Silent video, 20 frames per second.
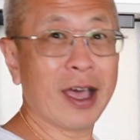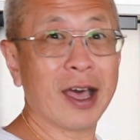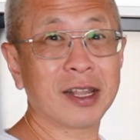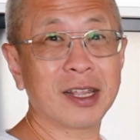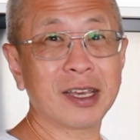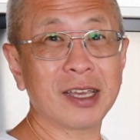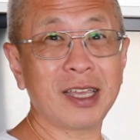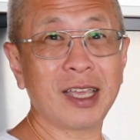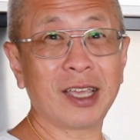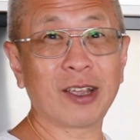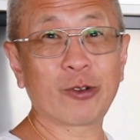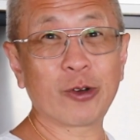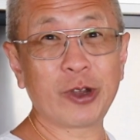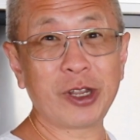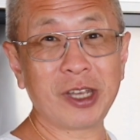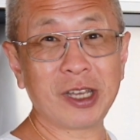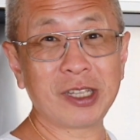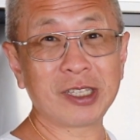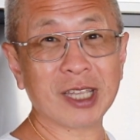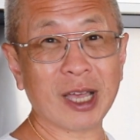other
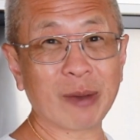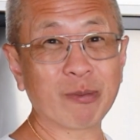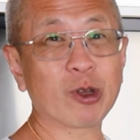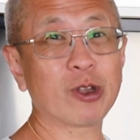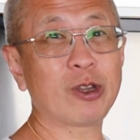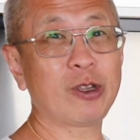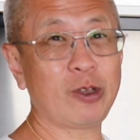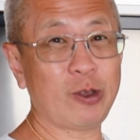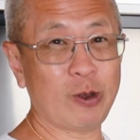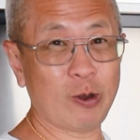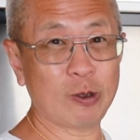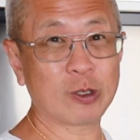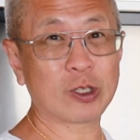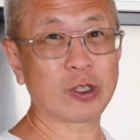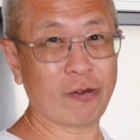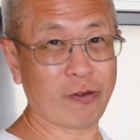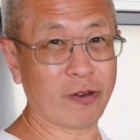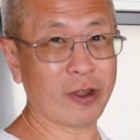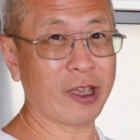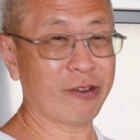ingredients I'm going to use
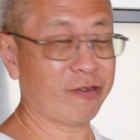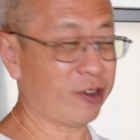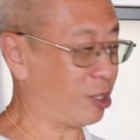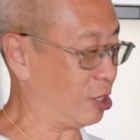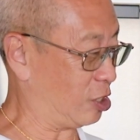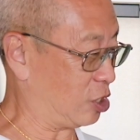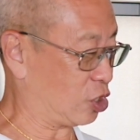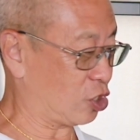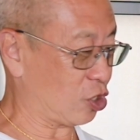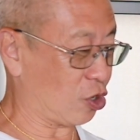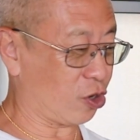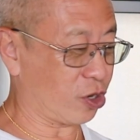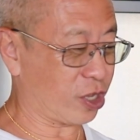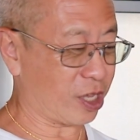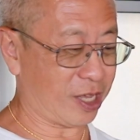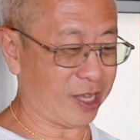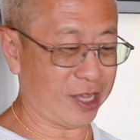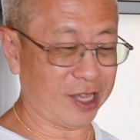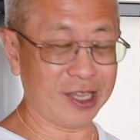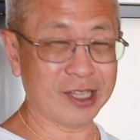to flavor the stock
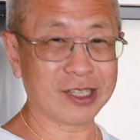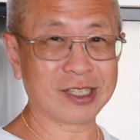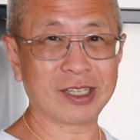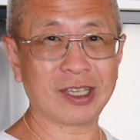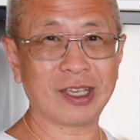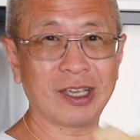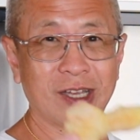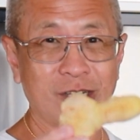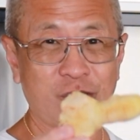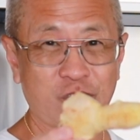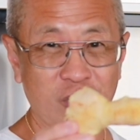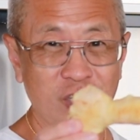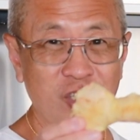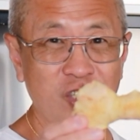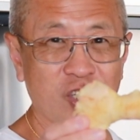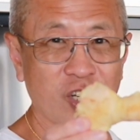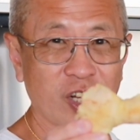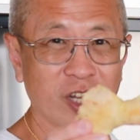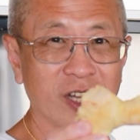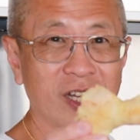is a
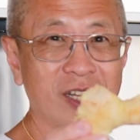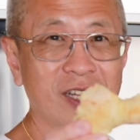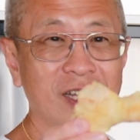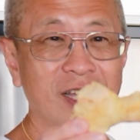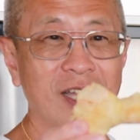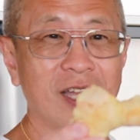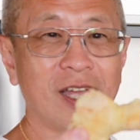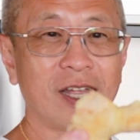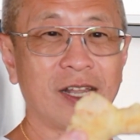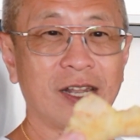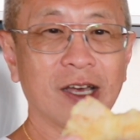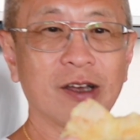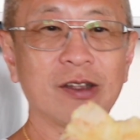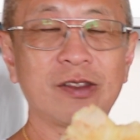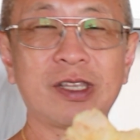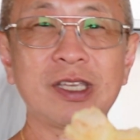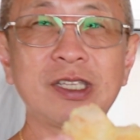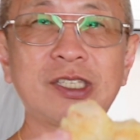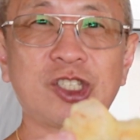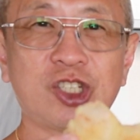ginger. Now
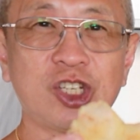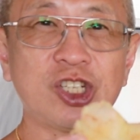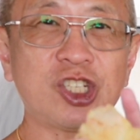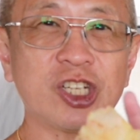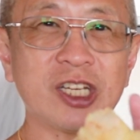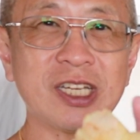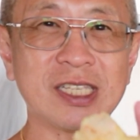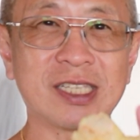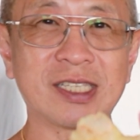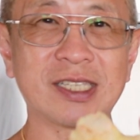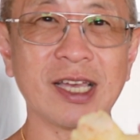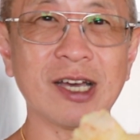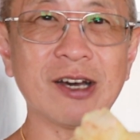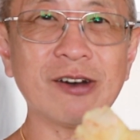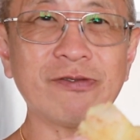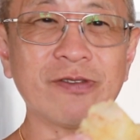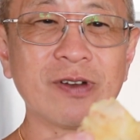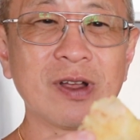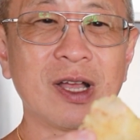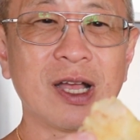this ginger
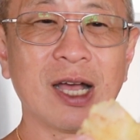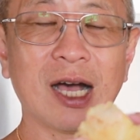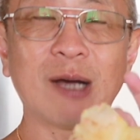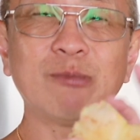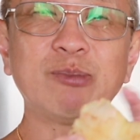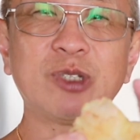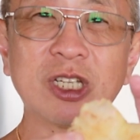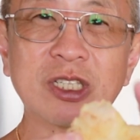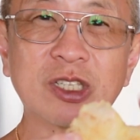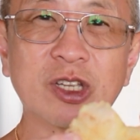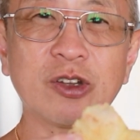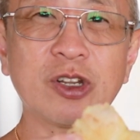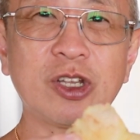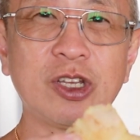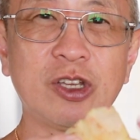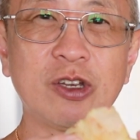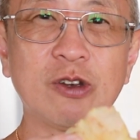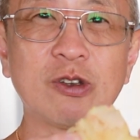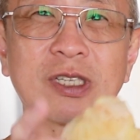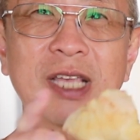itself, I'm just going to
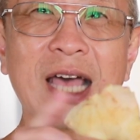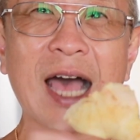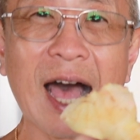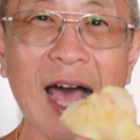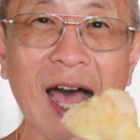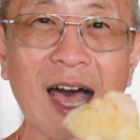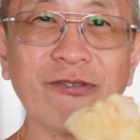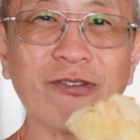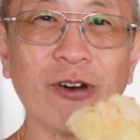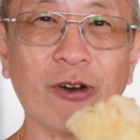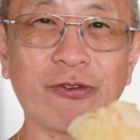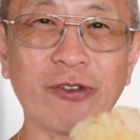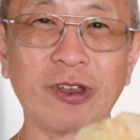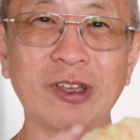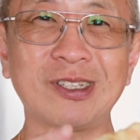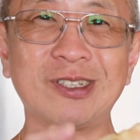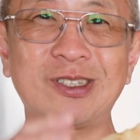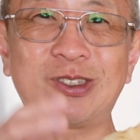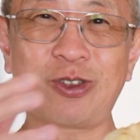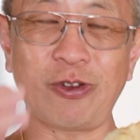use half of
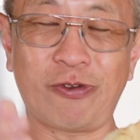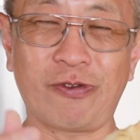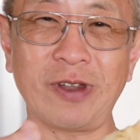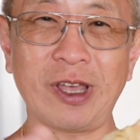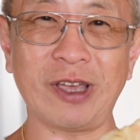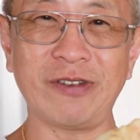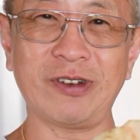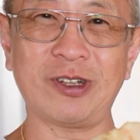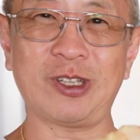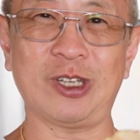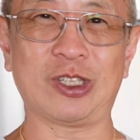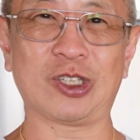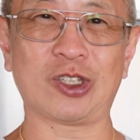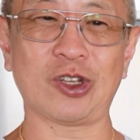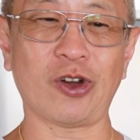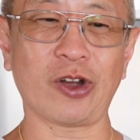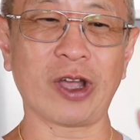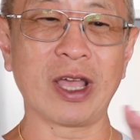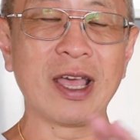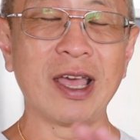it to flavor the
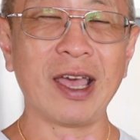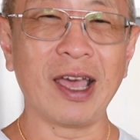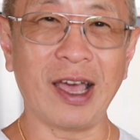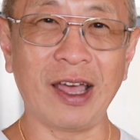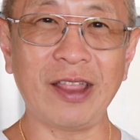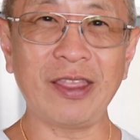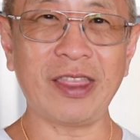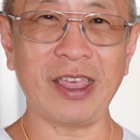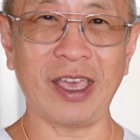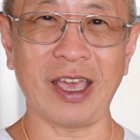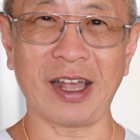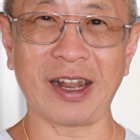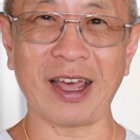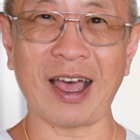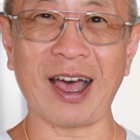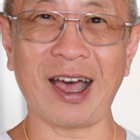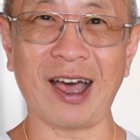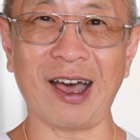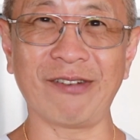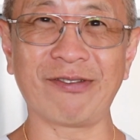stock, and the other
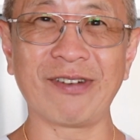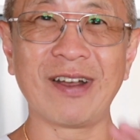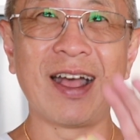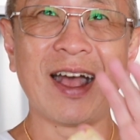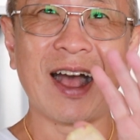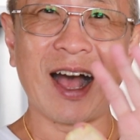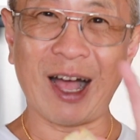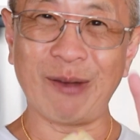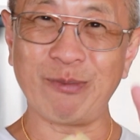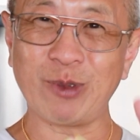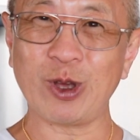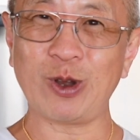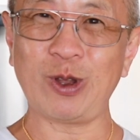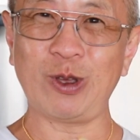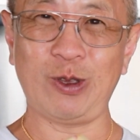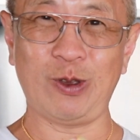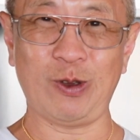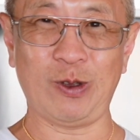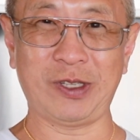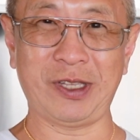half I'm going to
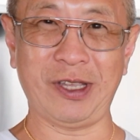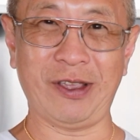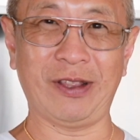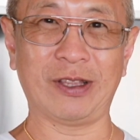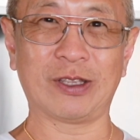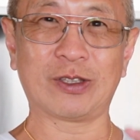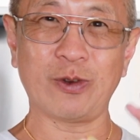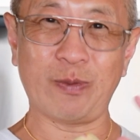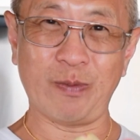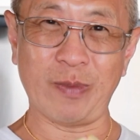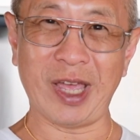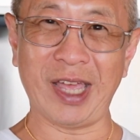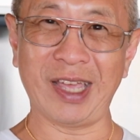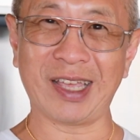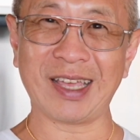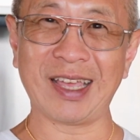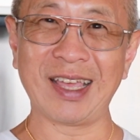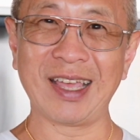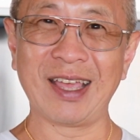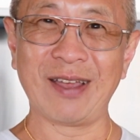use it to
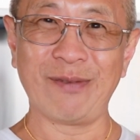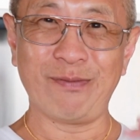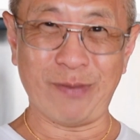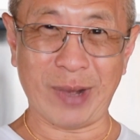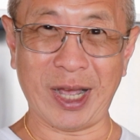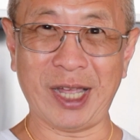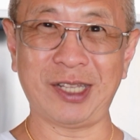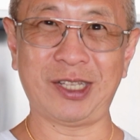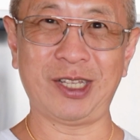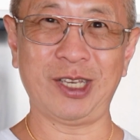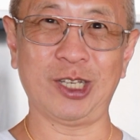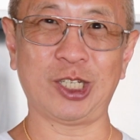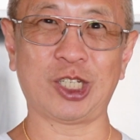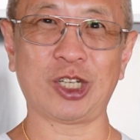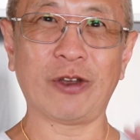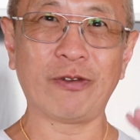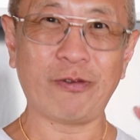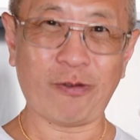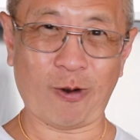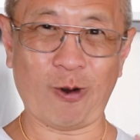make my dish
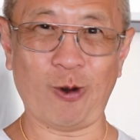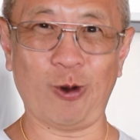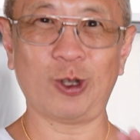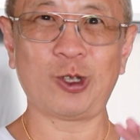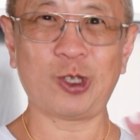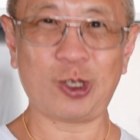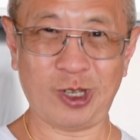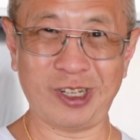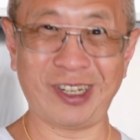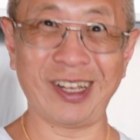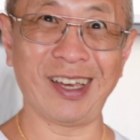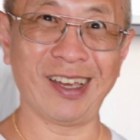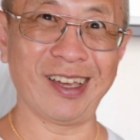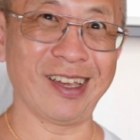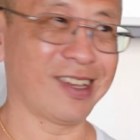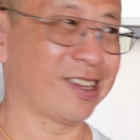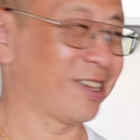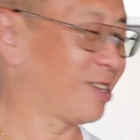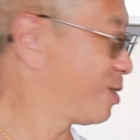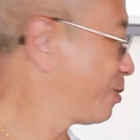for today.